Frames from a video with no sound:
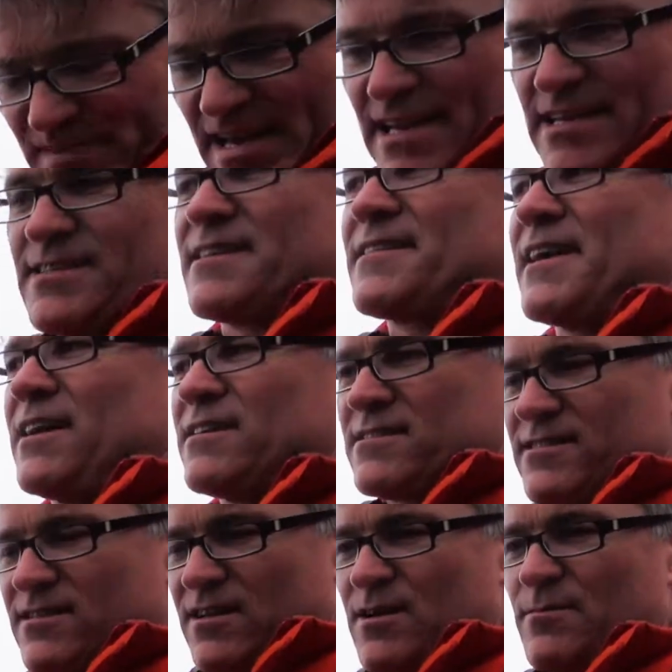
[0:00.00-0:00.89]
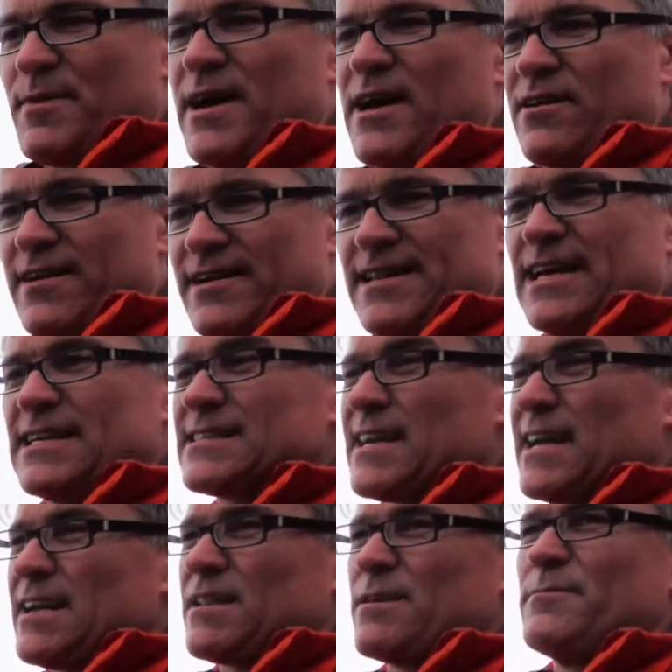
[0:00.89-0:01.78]
Yeah, it's $1,000 battery, and that's
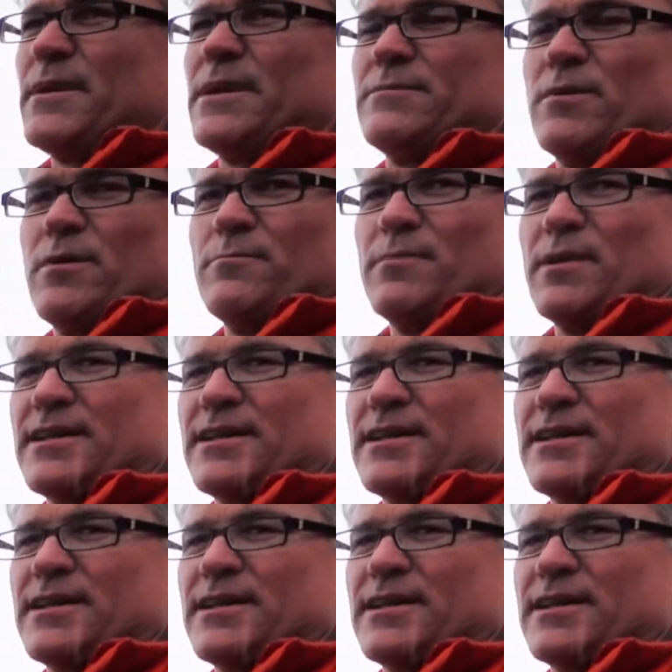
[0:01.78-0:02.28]
kind of the minimum.